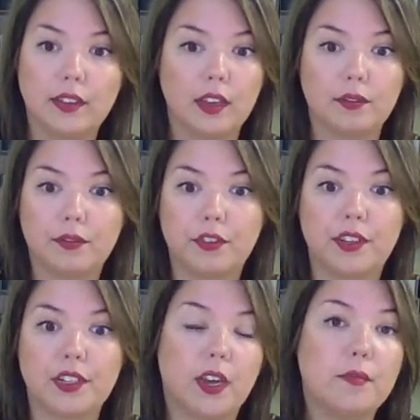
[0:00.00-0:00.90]
that for
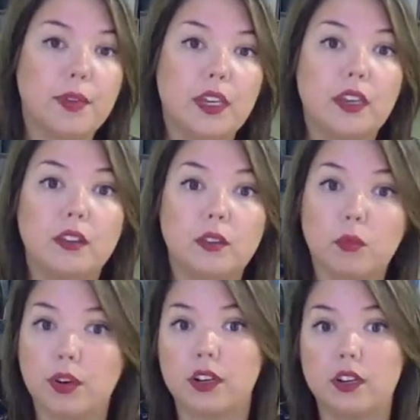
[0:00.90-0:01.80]
the time being
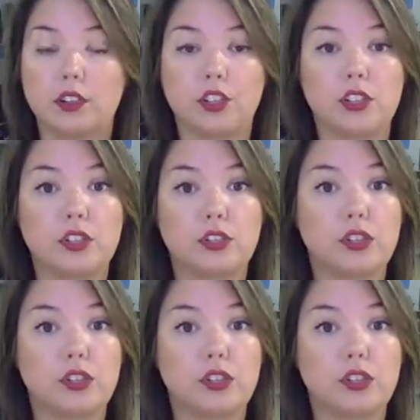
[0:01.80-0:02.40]
that we're going to just